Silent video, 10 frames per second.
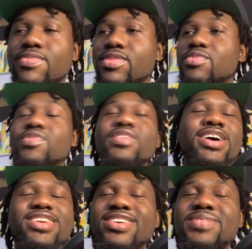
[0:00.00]
We've
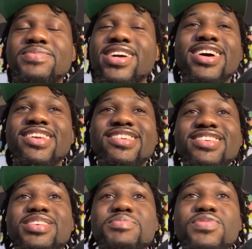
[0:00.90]
got, oh my gosh, it's
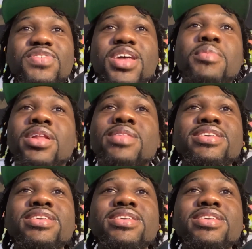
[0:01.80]
going to be phenomenal.